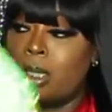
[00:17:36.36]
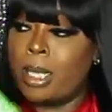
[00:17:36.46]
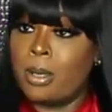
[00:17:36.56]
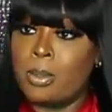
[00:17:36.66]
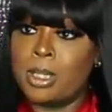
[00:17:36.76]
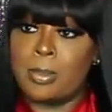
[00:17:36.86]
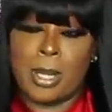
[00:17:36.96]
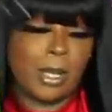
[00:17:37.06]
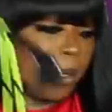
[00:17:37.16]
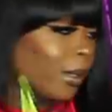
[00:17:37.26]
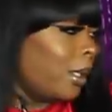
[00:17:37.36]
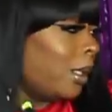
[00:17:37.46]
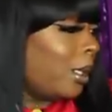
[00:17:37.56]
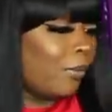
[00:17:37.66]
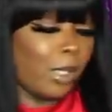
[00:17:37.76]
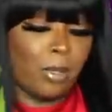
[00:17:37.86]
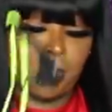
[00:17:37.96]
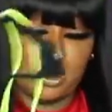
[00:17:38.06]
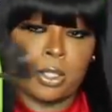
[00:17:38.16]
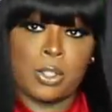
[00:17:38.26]
that was a banger love love
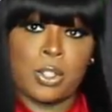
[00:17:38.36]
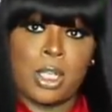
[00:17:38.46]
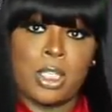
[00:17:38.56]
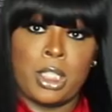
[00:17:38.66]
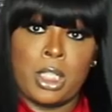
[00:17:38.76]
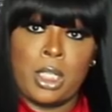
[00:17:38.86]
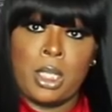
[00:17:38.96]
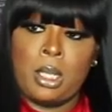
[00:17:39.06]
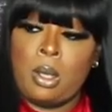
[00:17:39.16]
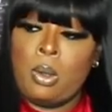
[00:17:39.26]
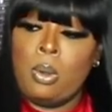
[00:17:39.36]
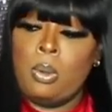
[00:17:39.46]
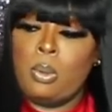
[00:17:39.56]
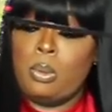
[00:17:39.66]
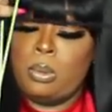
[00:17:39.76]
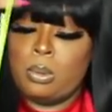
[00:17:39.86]
is stretchy ooh, ooh.